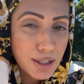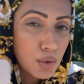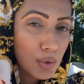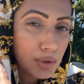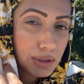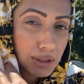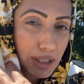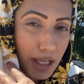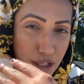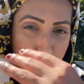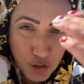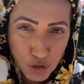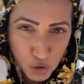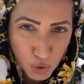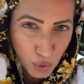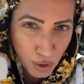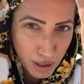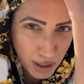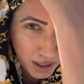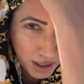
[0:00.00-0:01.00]
It was like
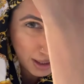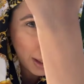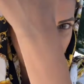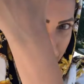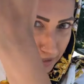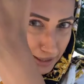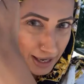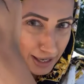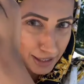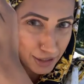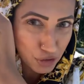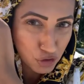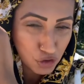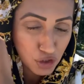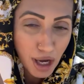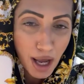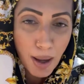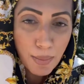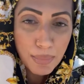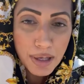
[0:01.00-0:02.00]
short and kind of
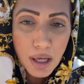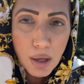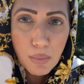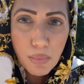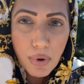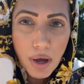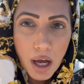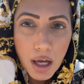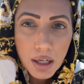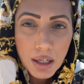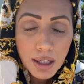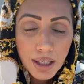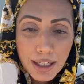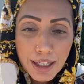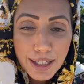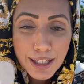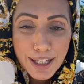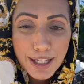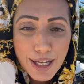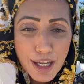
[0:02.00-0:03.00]
choppy, but
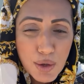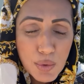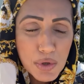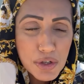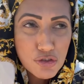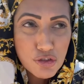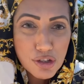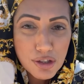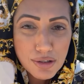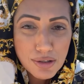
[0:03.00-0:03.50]
it was